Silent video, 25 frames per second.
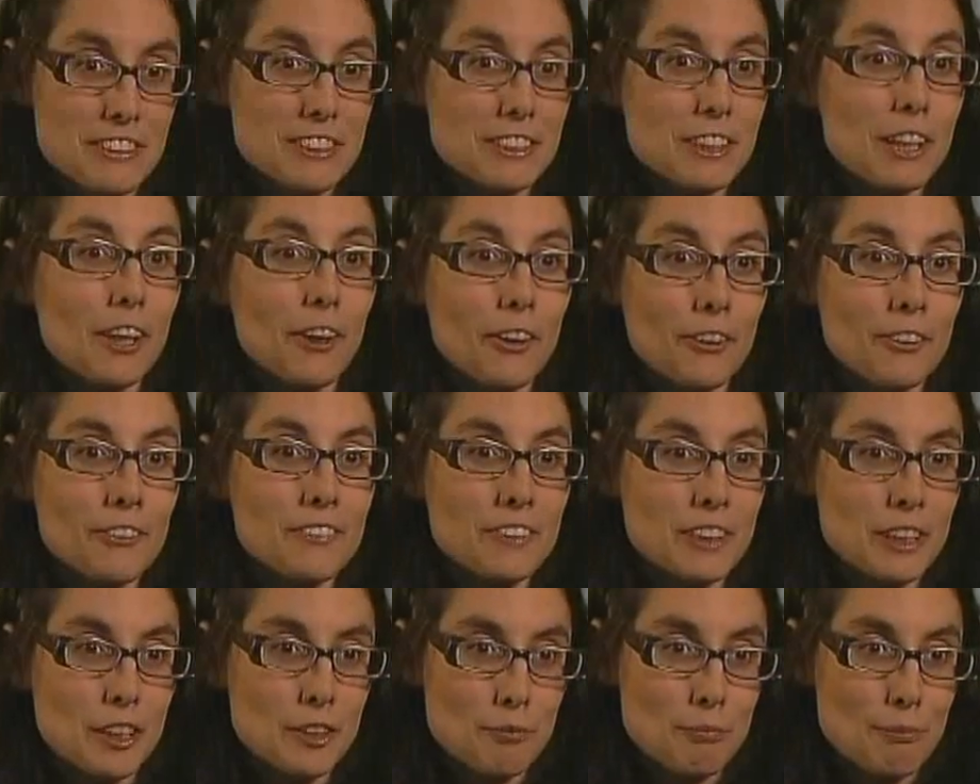this
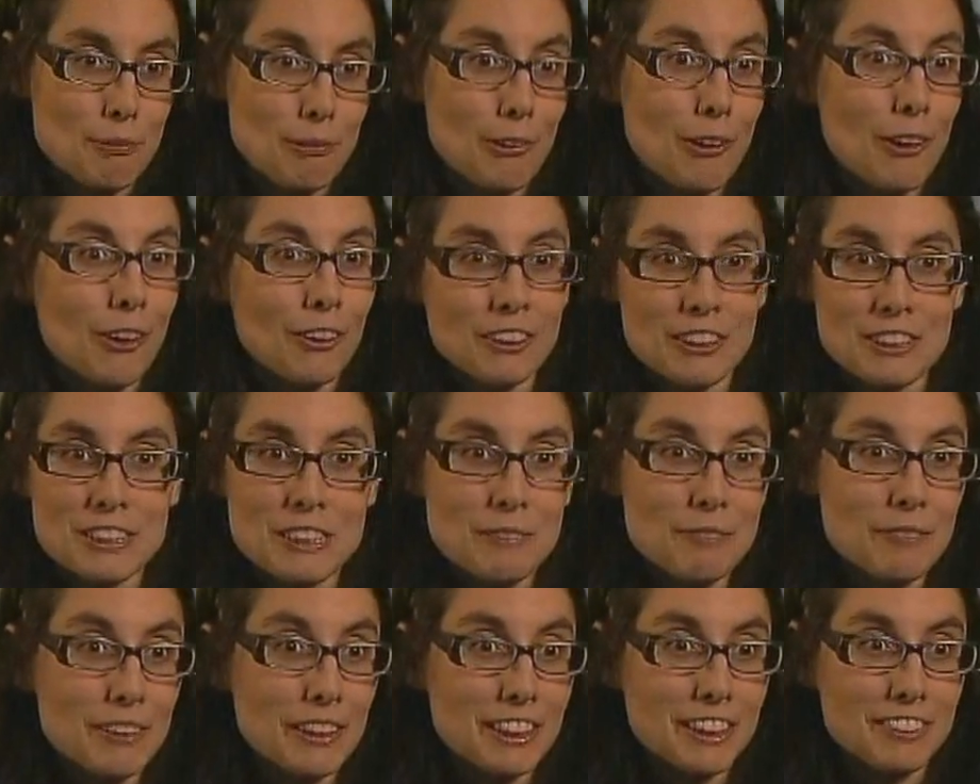coat that belonged to
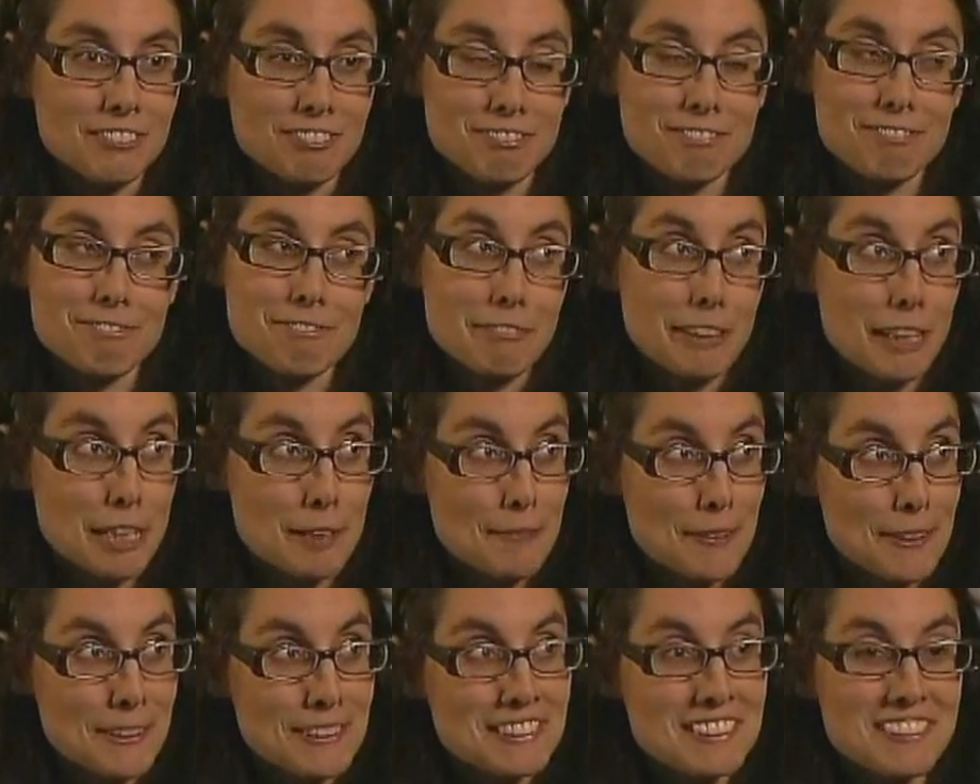somebody
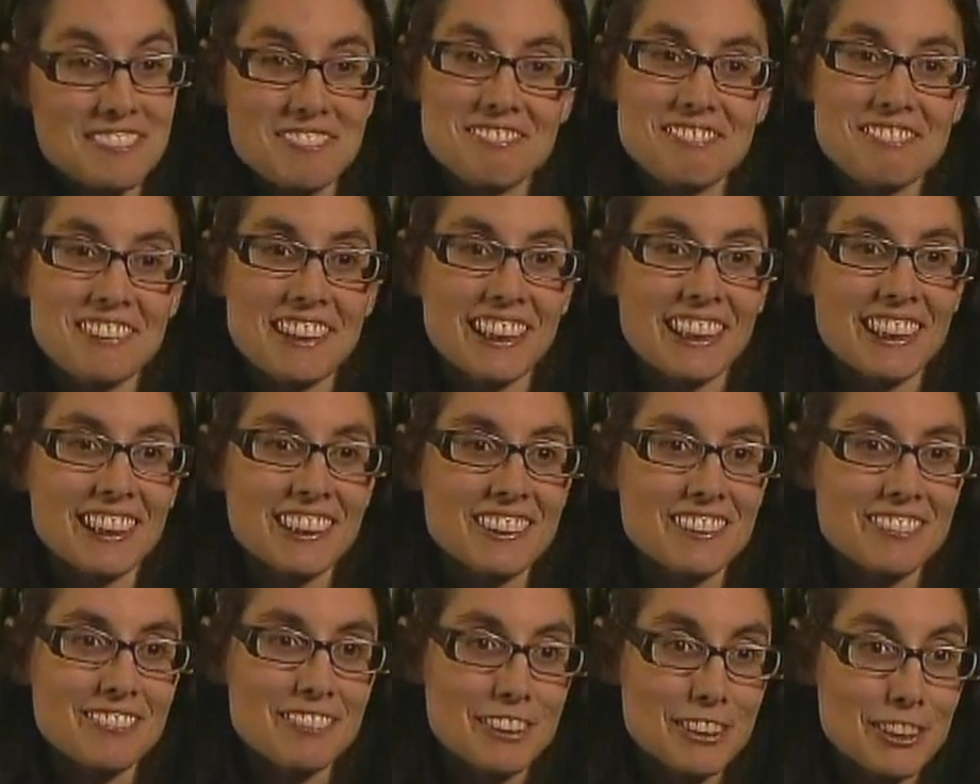famous
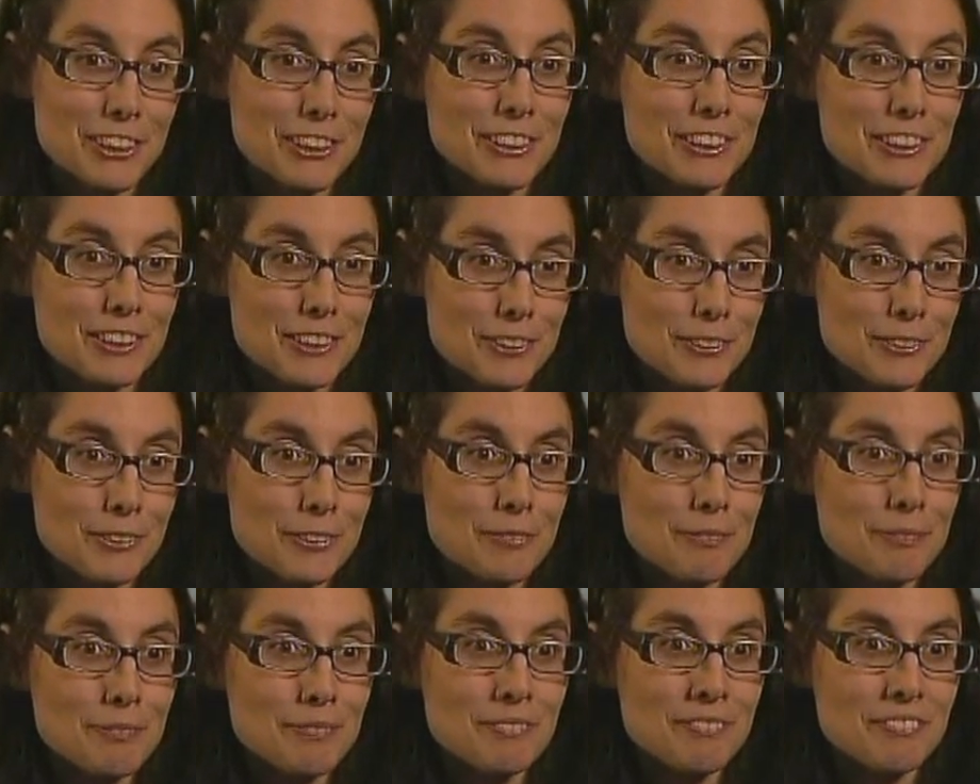and returned it to
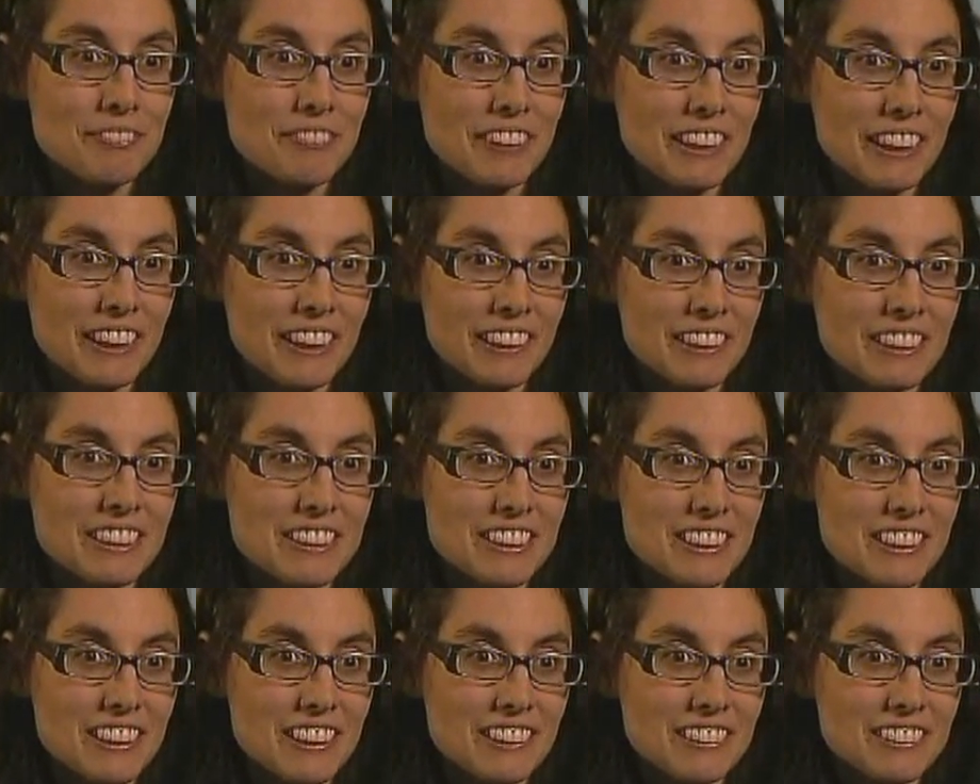him,
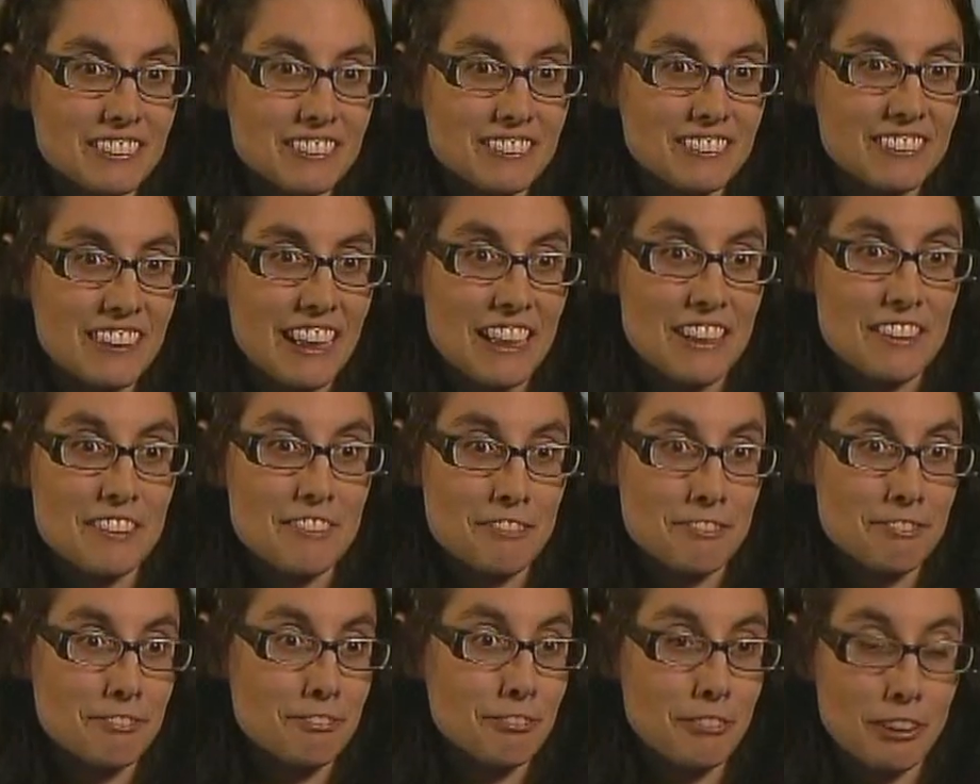and had
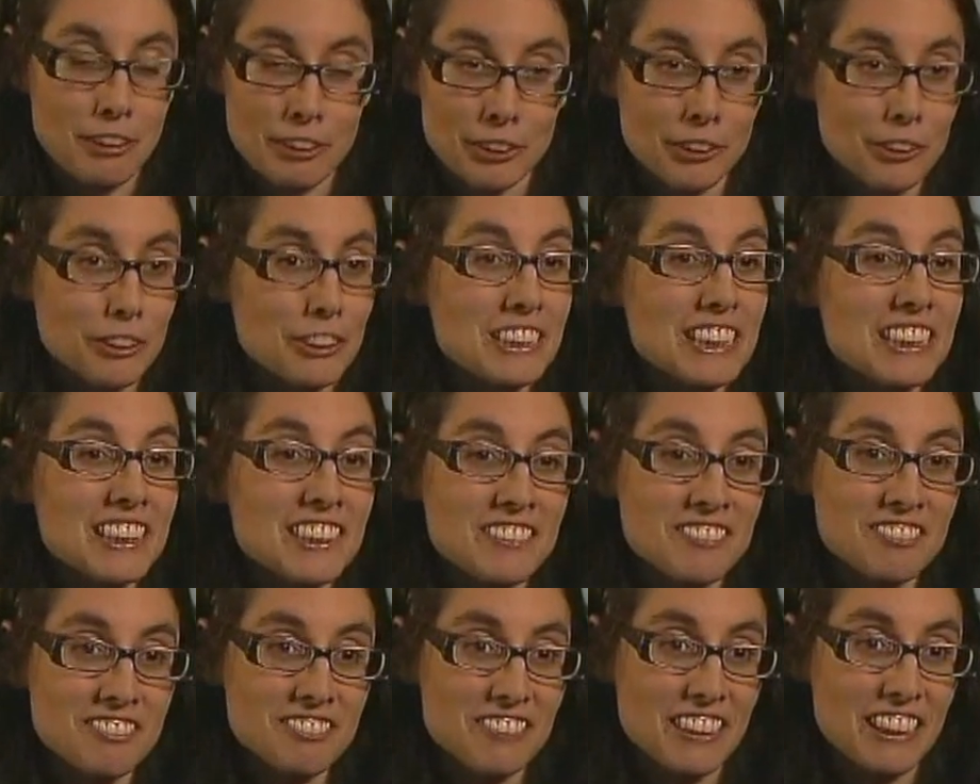a good
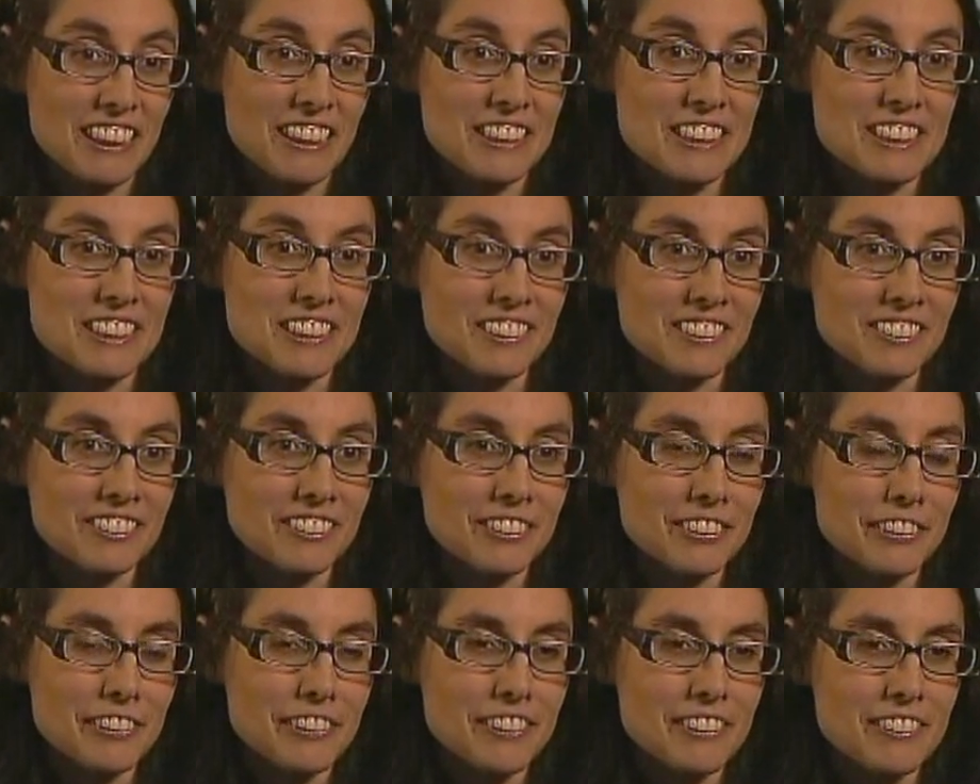deed, and it's
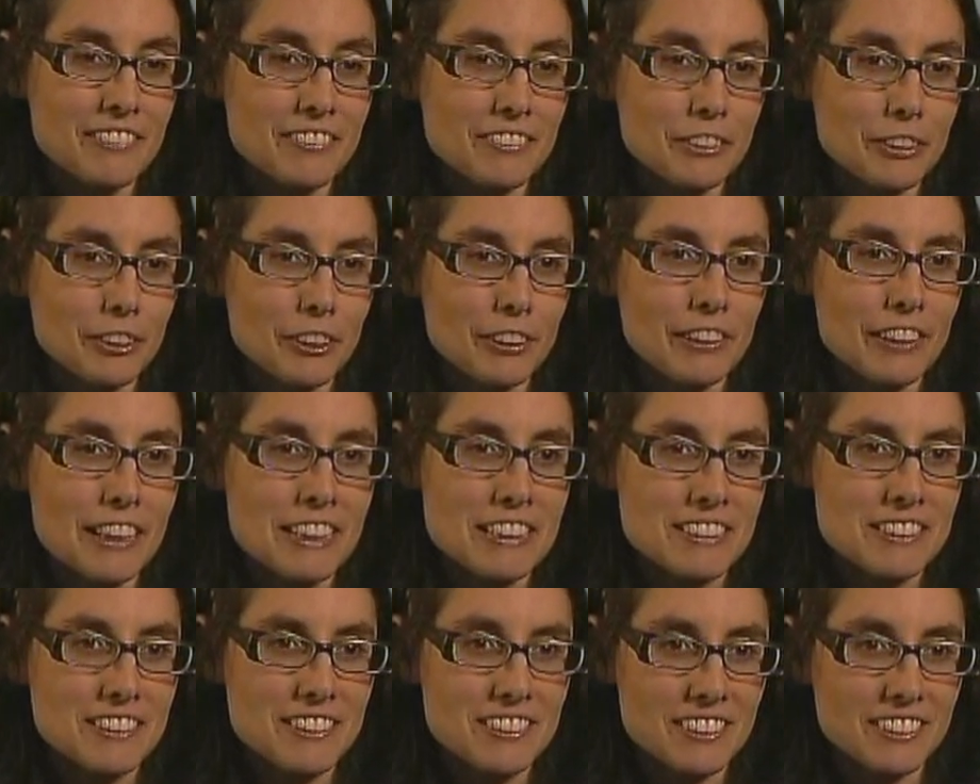a good
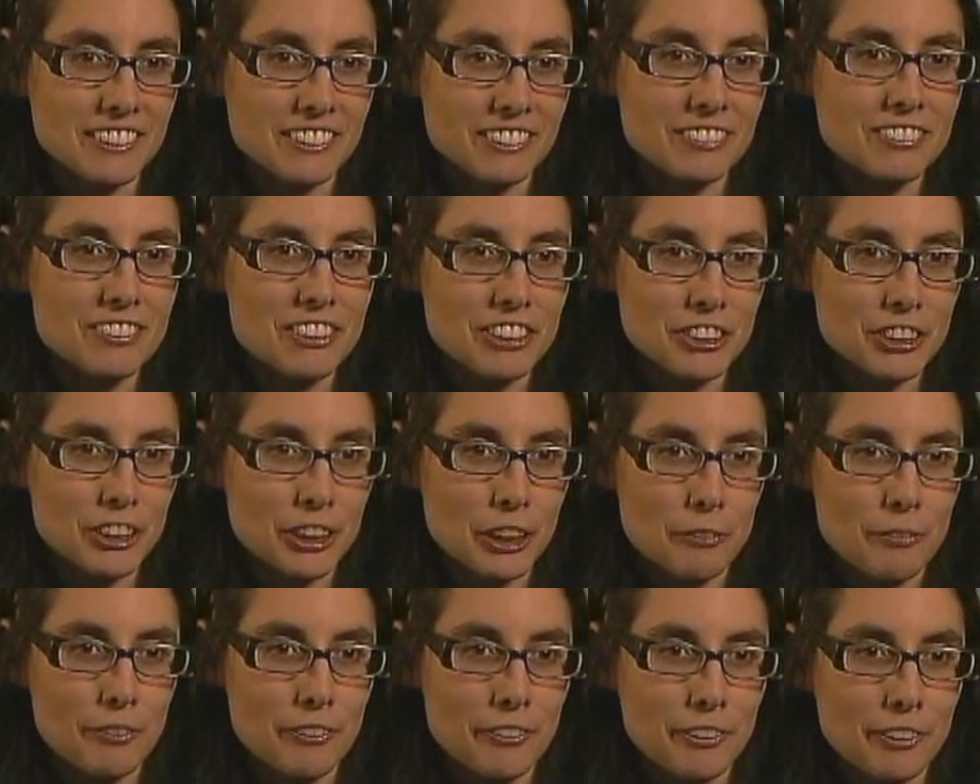lesson to
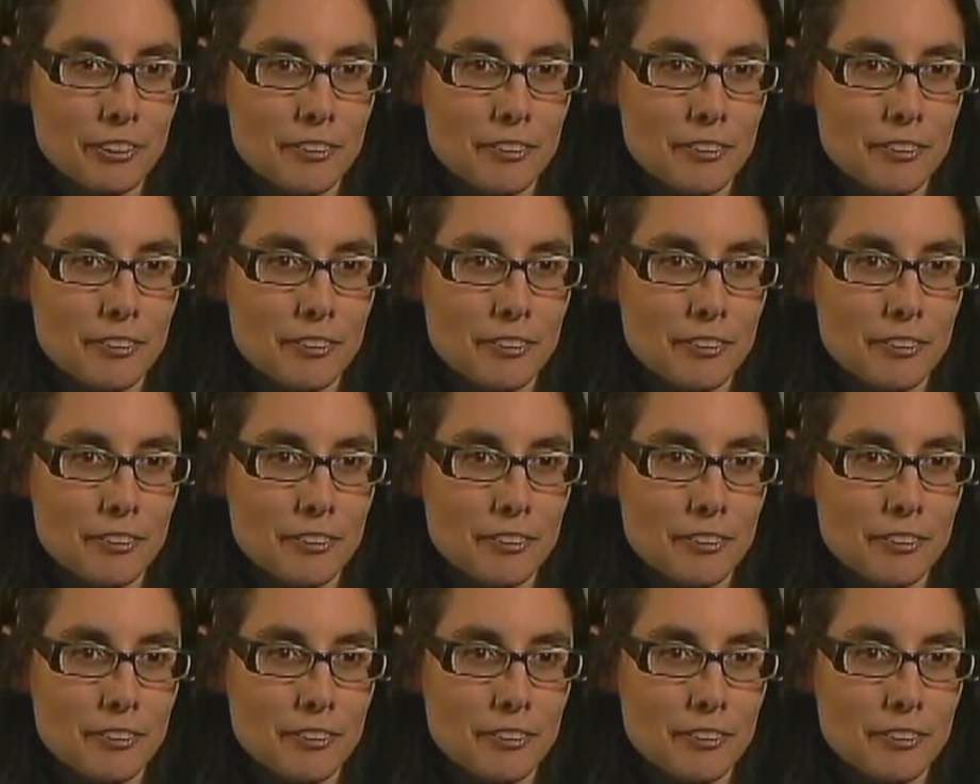share with